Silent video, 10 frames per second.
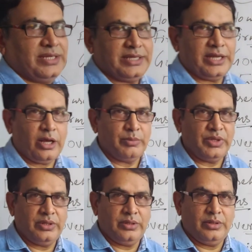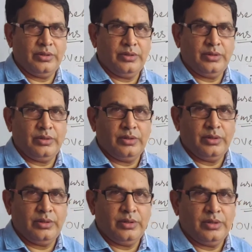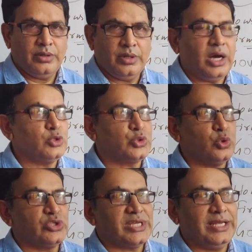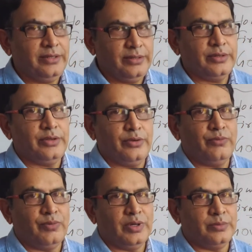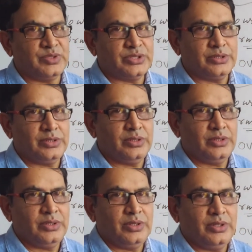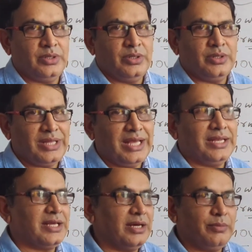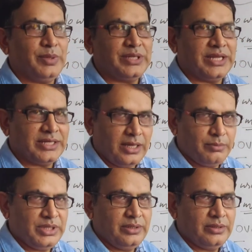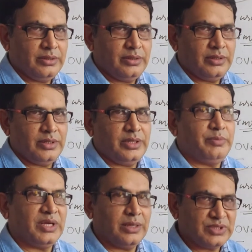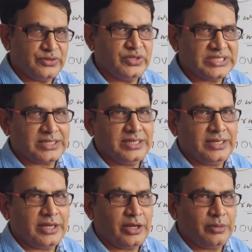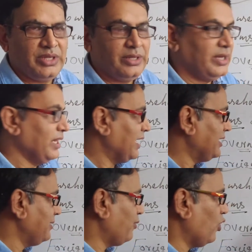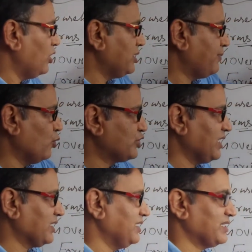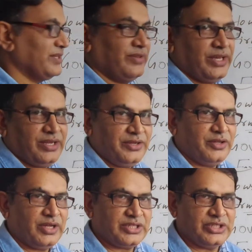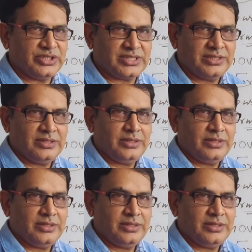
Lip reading: economy, households and firms. Then government can come in, it becomes a three-sector economy, and if all the four sectors and their interactions,